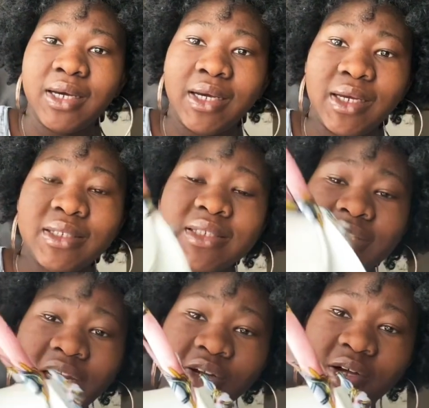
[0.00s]
It's
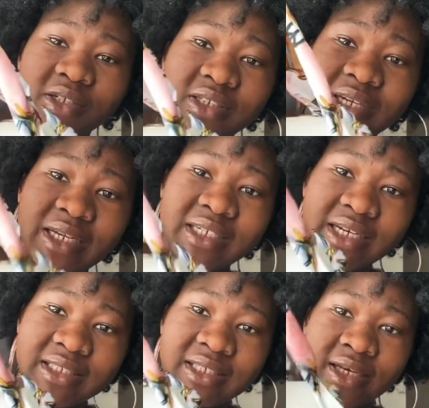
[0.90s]

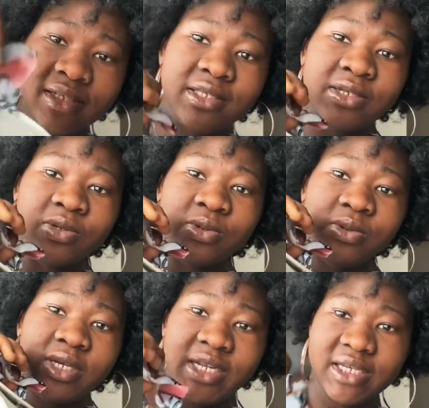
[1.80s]
$10.99, so
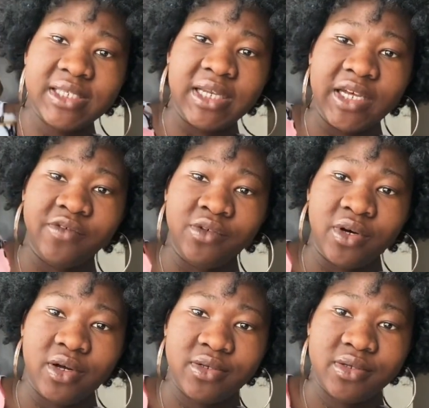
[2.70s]
it is
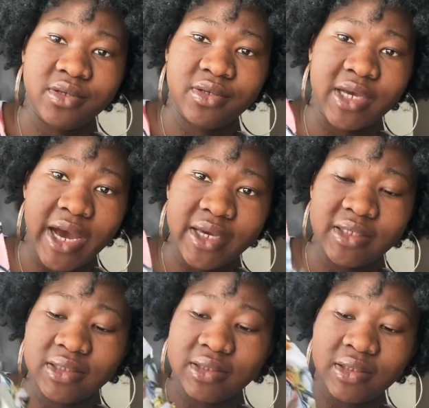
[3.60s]
$11,
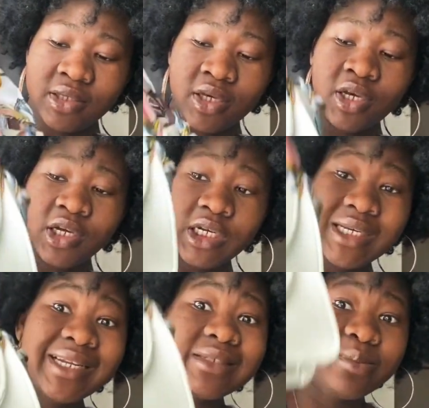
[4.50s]
guys. It
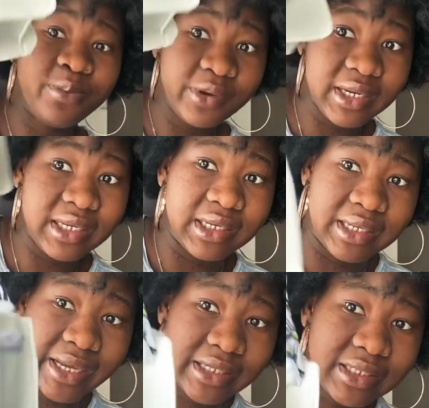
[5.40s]
is pretty,
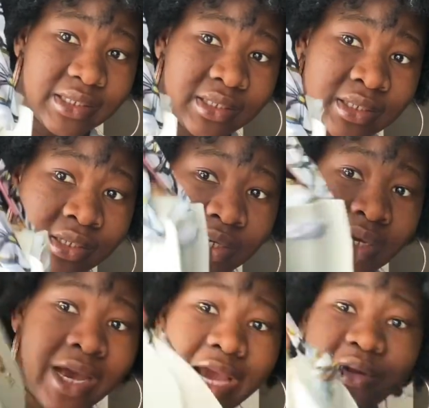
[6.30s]
like,
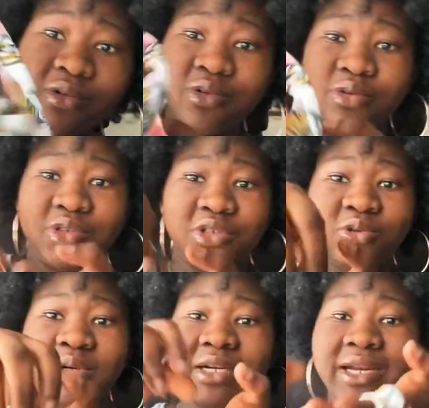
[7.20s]
I don't know. Just
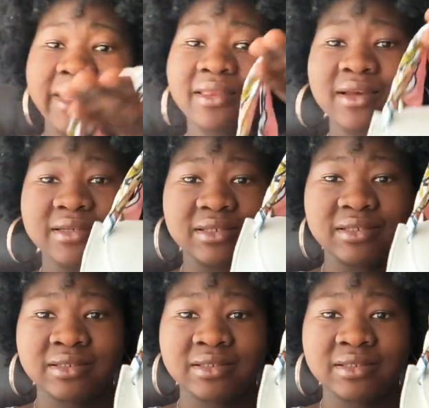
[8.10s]
hold it like this.